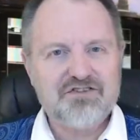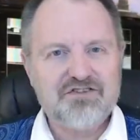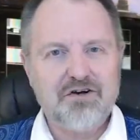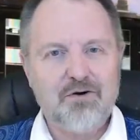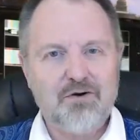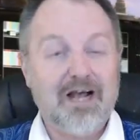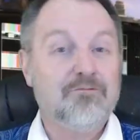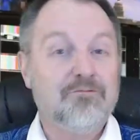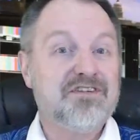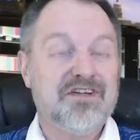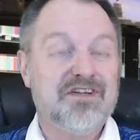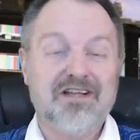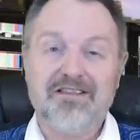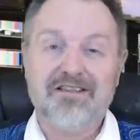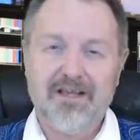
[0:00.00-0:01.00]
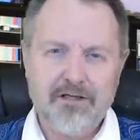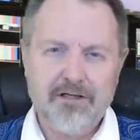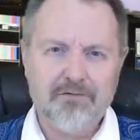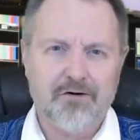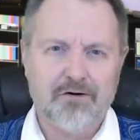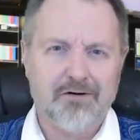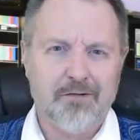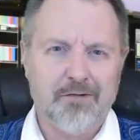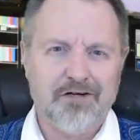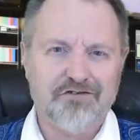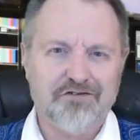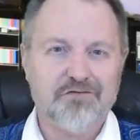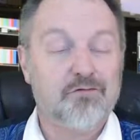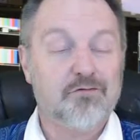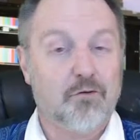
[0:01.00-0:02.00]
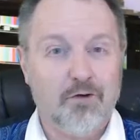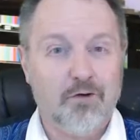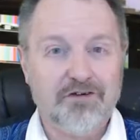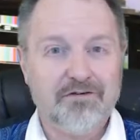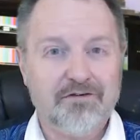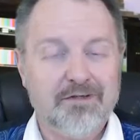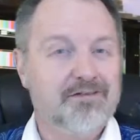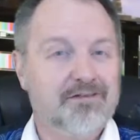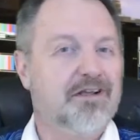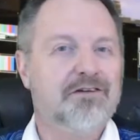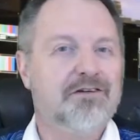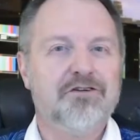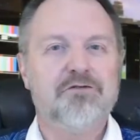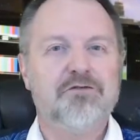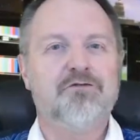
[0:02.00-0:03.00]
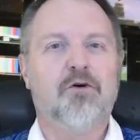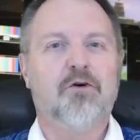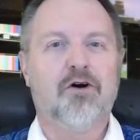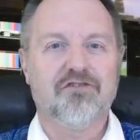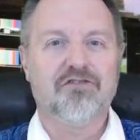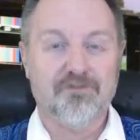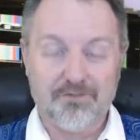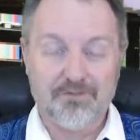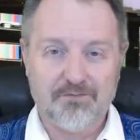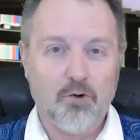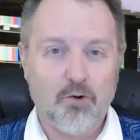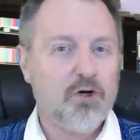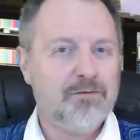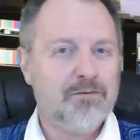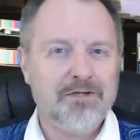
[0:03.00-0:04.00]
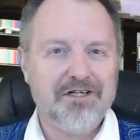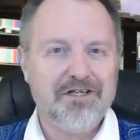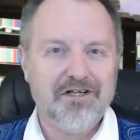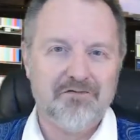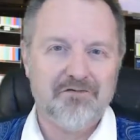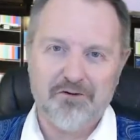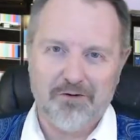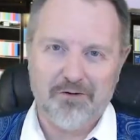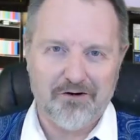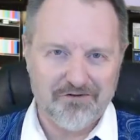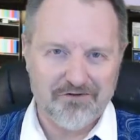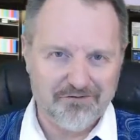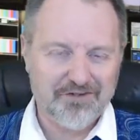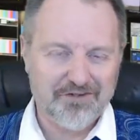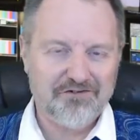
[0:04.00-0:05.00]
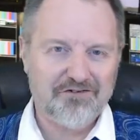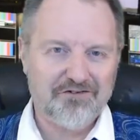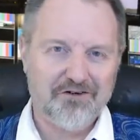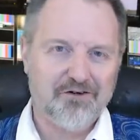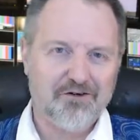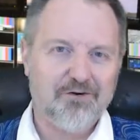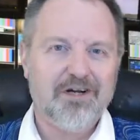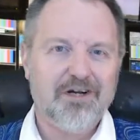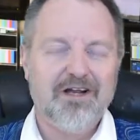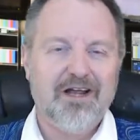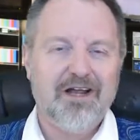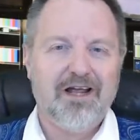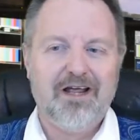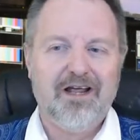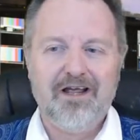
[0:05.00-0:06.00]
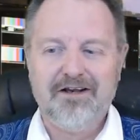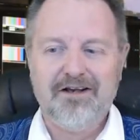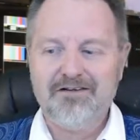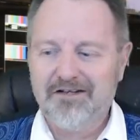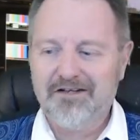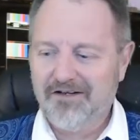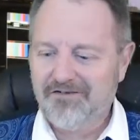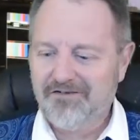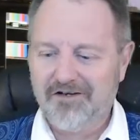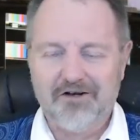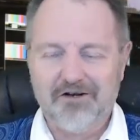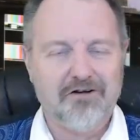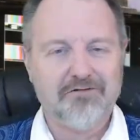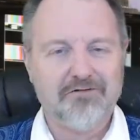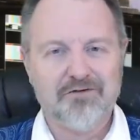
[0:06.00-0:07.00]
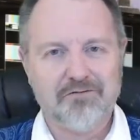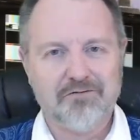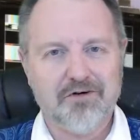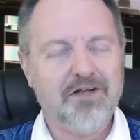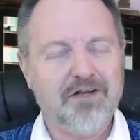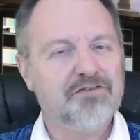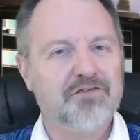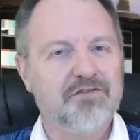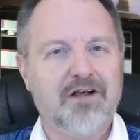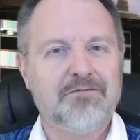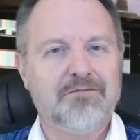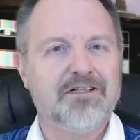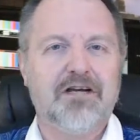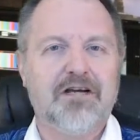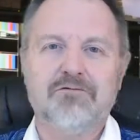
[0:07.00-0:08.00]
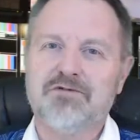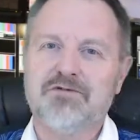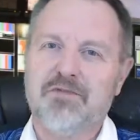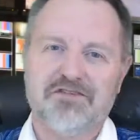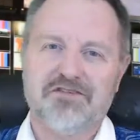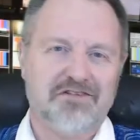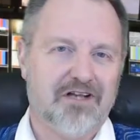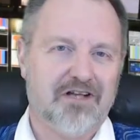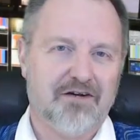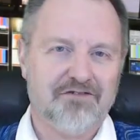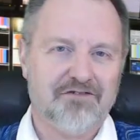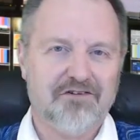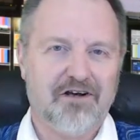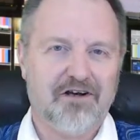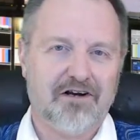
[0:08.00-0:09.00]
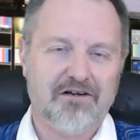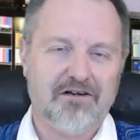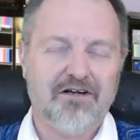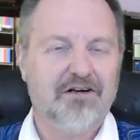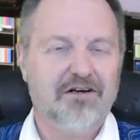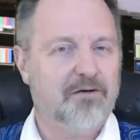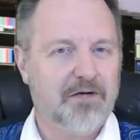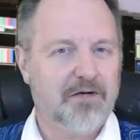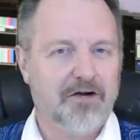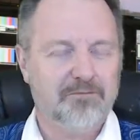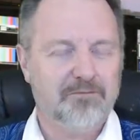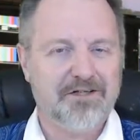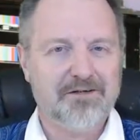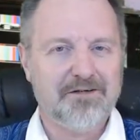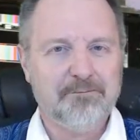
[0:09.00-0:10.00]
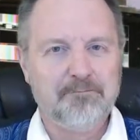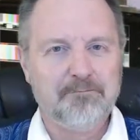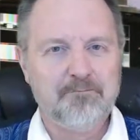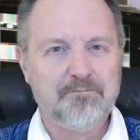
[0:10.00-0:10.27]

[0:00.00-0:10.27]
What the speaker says: So I would say thank you very much for watching me. Thank you for supporting me if you are doing so. And again, tell all of your friends, family, neighbors, pets, and livestock about me.